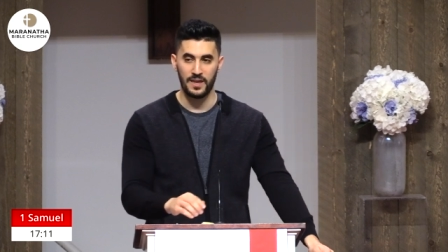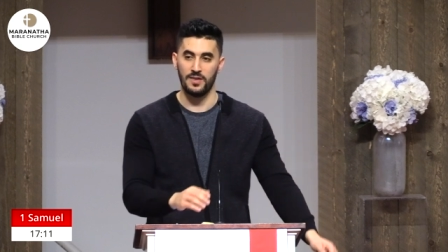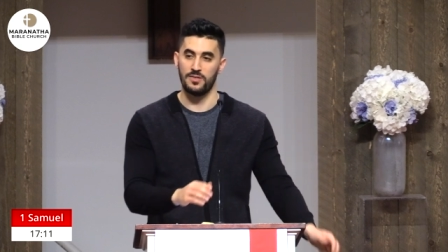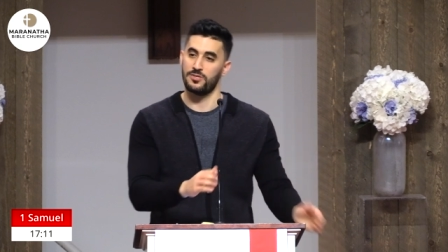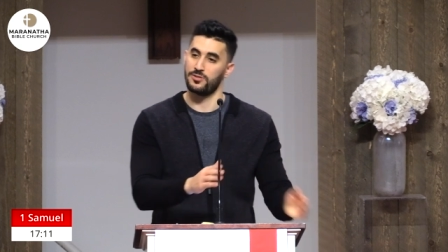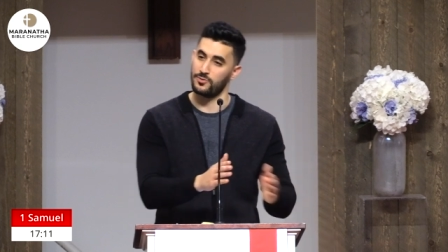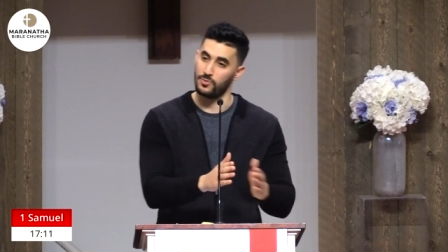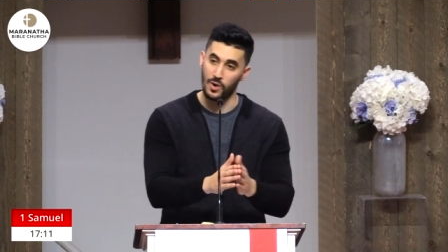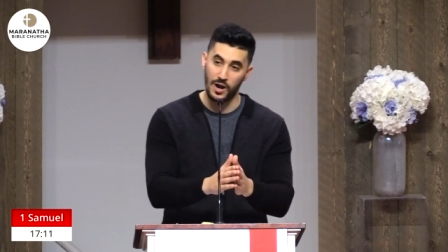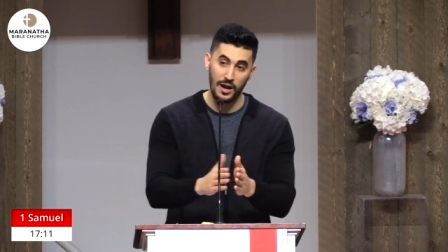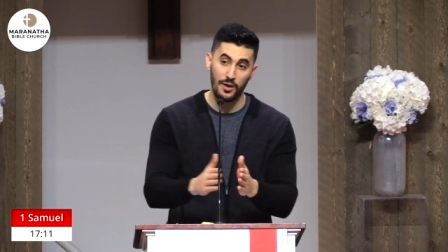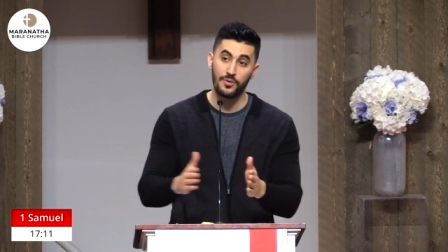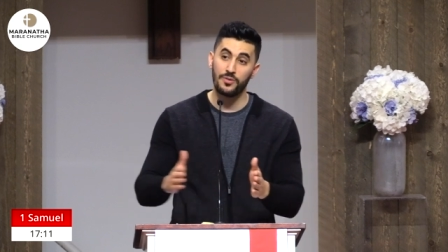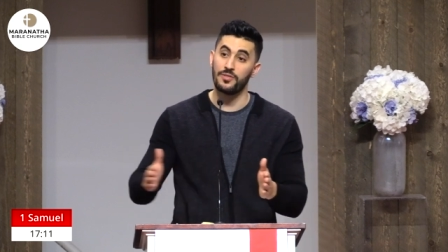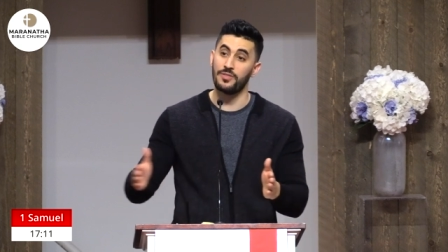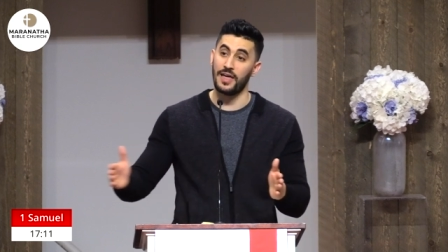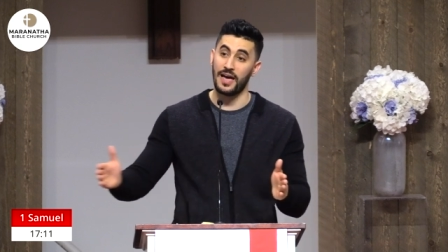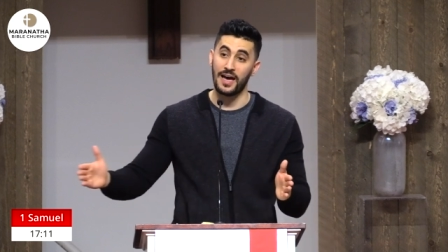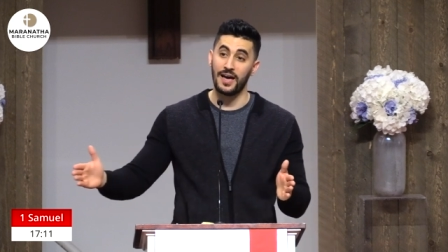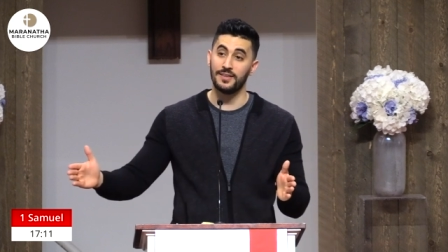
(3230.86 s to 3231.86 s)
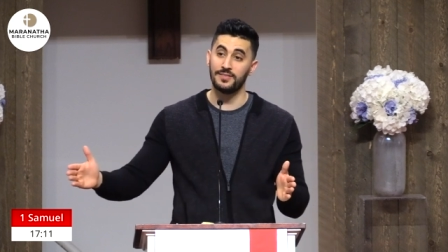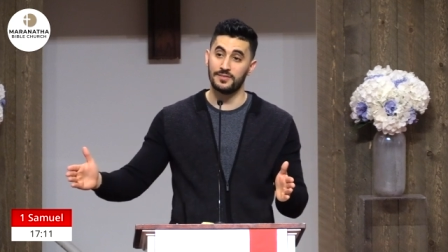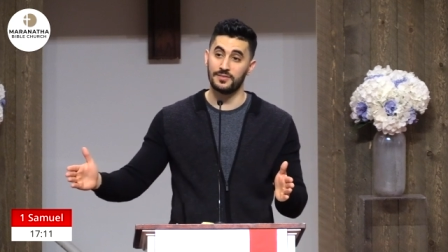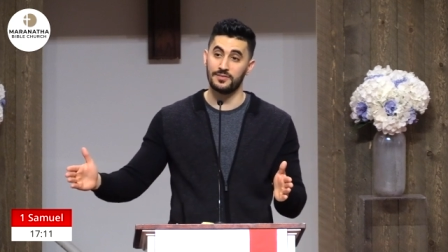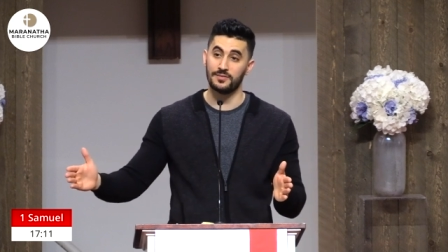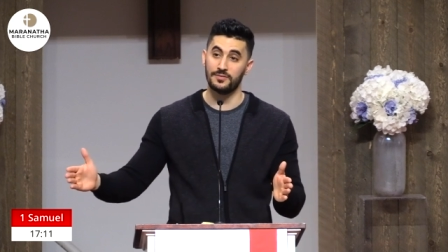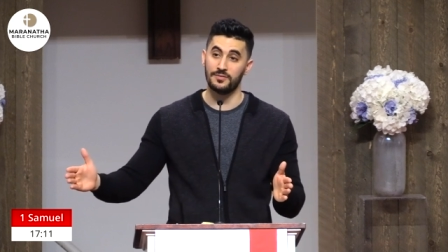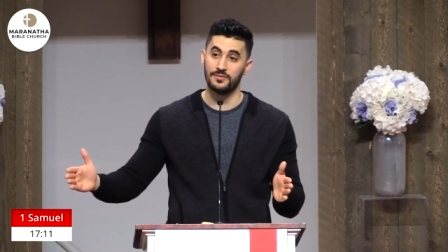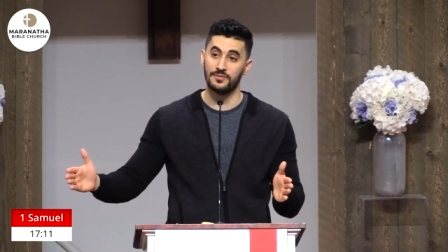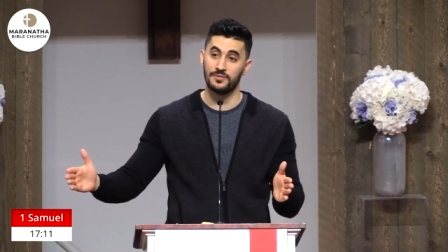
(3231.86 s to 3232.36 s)
And throughout that
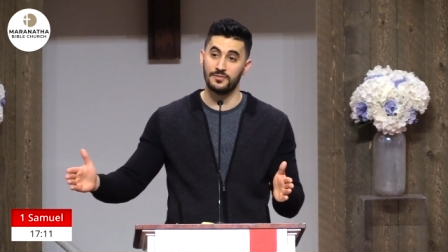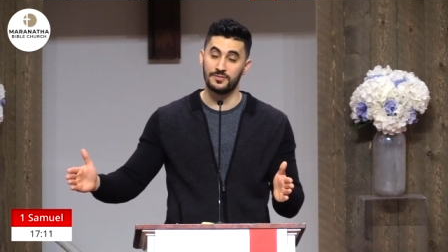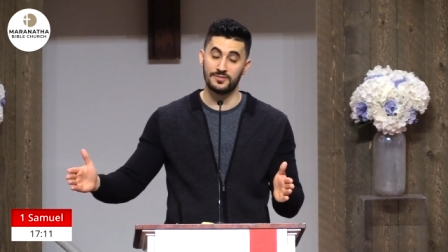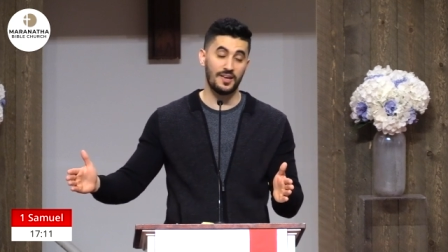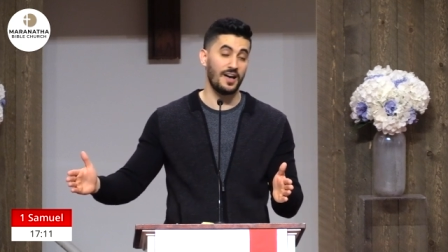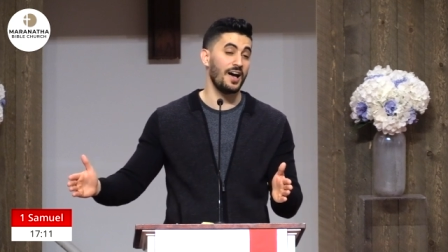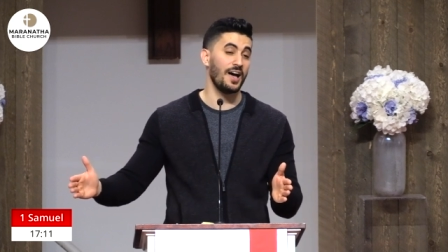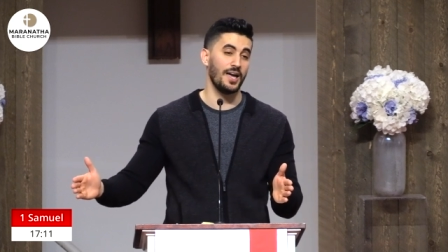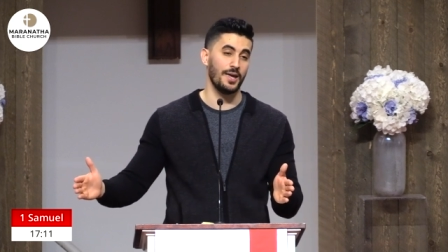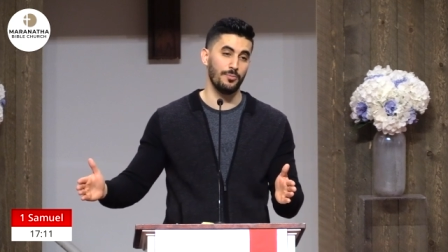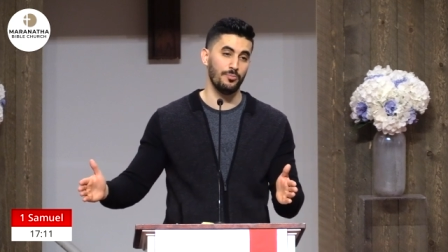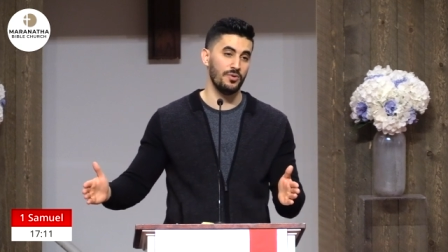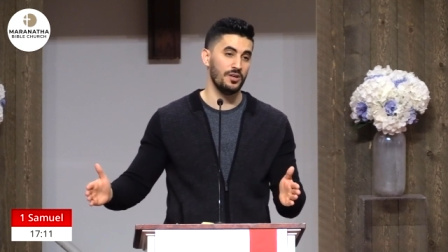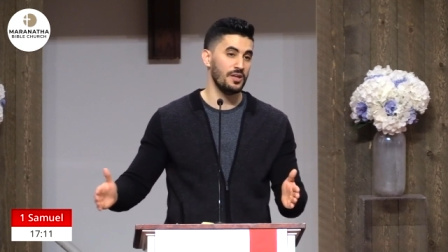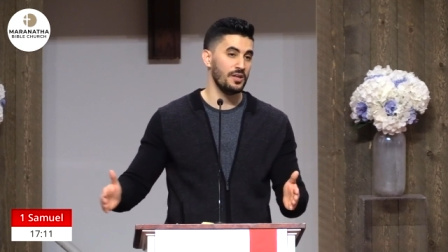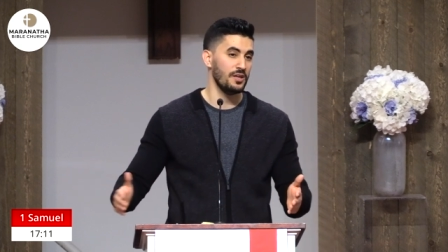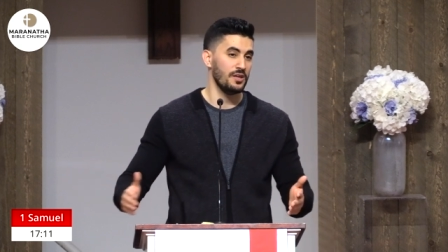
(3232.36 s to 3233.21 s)
time,